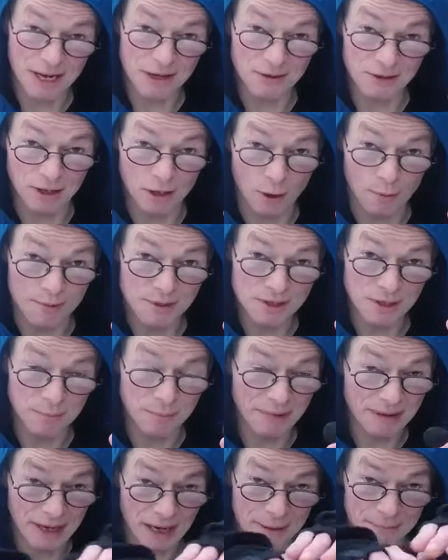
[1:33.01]
down 1 kilometre
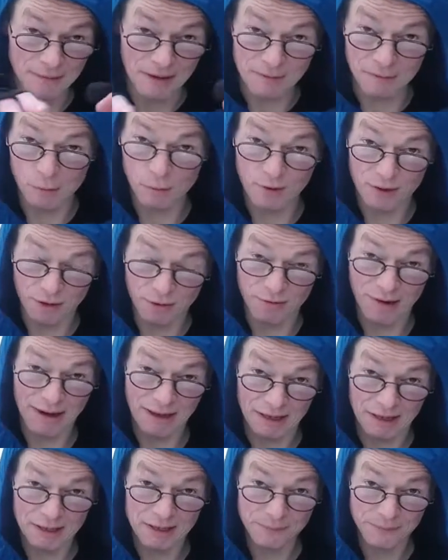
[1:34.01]
and became level with the
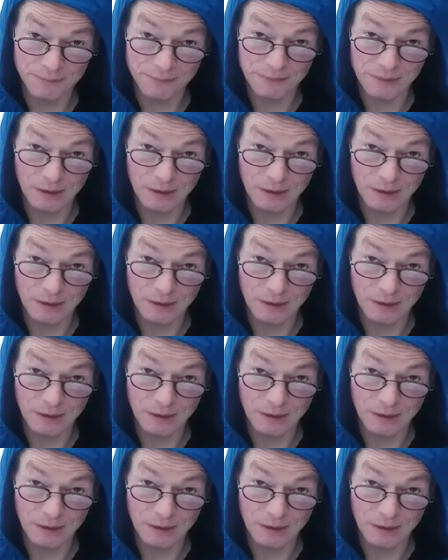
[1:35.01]
granite.